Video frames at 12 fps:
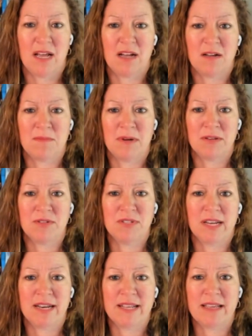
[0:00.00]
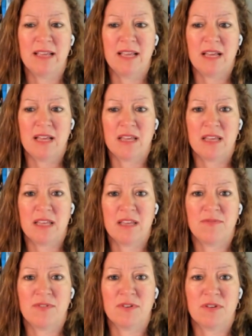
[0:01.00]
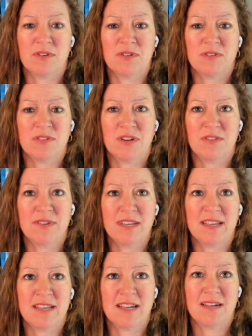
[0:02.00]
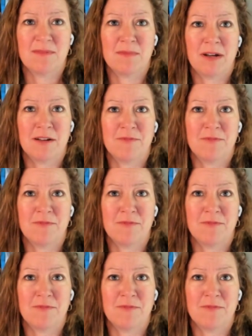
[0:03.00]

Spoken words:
Understanding if you're serving a